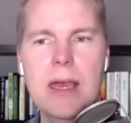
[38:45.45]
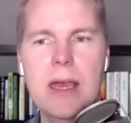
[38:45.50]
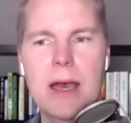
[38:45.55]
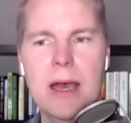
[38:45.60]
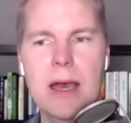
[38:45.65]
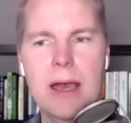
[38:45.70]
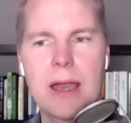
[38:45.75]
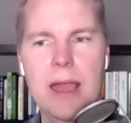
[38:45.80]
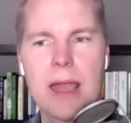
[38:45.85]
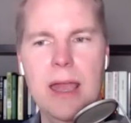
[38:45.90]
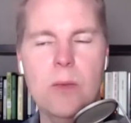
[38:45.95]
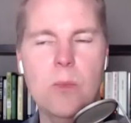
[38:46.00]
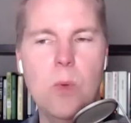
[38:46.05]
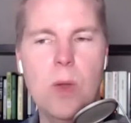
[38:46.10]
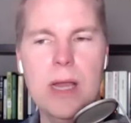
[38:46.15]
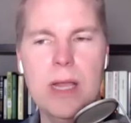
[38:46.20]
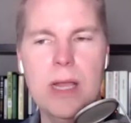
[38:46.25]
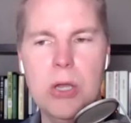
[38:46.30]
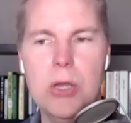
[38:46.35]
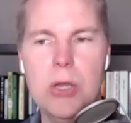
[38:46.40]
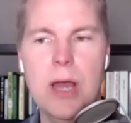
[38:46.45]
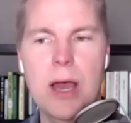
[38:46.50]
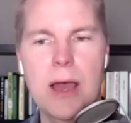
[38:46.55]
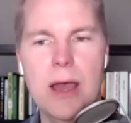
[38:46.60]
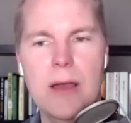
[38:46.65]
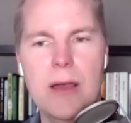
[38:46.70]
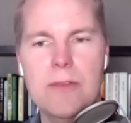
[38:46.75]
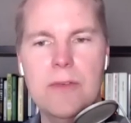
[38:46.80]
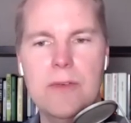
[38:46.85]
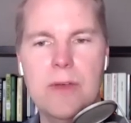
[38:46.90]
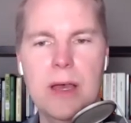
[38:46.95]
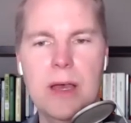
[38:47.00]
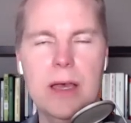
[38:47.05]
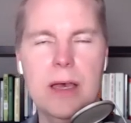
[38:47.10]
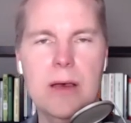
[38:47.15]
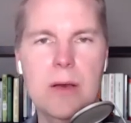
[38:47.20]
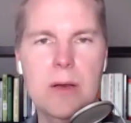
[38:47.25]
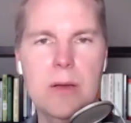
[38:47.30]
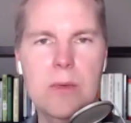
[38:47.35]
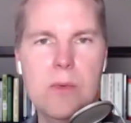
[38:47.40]
and what could have
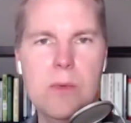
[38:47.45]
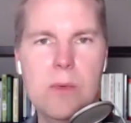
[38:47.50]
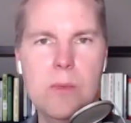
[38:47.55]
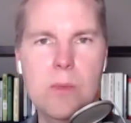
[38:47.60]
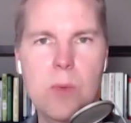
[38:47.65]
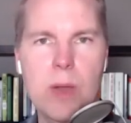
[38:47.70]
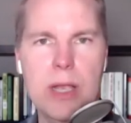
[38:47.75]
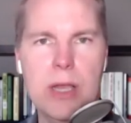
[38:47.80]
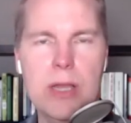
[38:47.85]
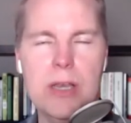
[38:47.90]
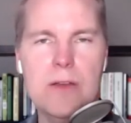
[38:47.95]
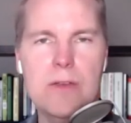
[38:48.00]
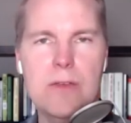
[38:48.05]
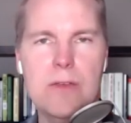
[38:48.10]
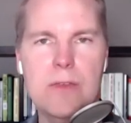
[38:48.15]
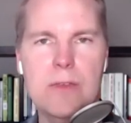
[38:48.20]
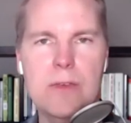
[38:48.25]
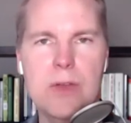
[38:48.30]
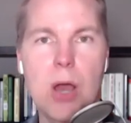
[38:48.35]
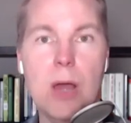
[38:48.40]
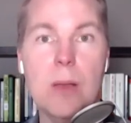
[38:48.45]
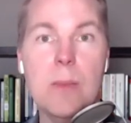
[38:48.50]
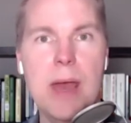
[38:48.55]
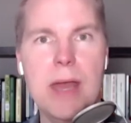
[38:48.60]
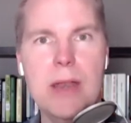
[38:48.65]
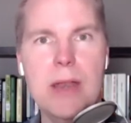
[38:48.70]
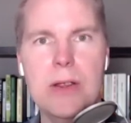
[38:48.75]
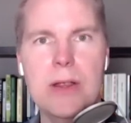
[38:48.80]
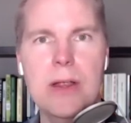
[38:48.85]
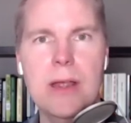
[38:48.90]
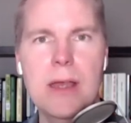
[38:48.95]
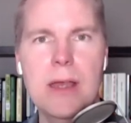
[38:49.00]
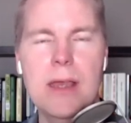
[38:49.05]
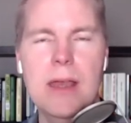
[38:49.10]
gone better.